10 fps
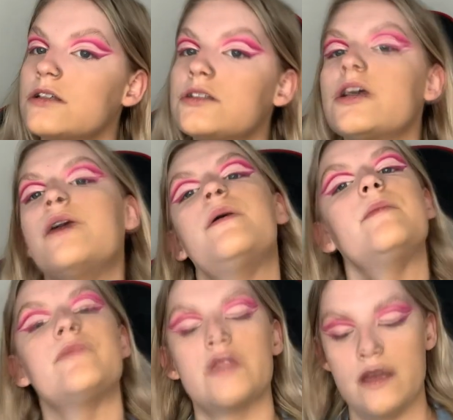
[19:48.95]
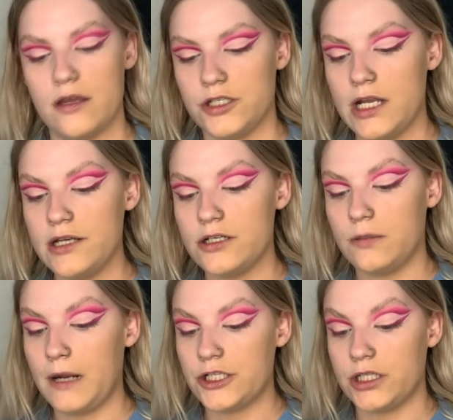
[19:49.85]
So she
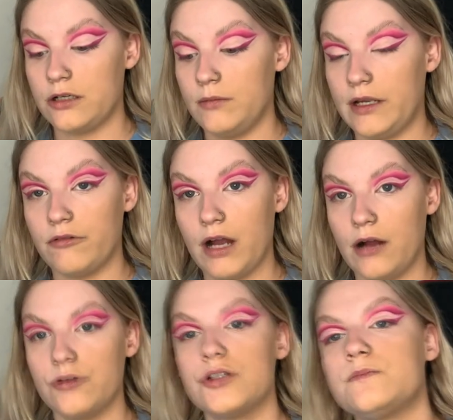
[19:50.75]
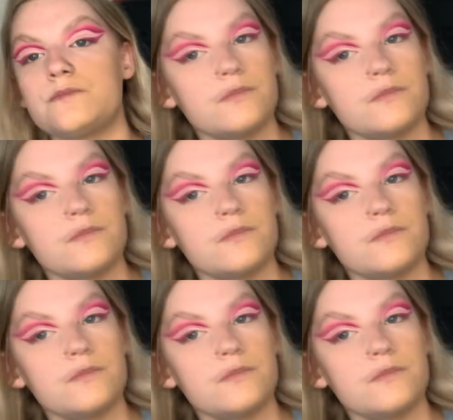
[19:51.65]
ended up actually coming round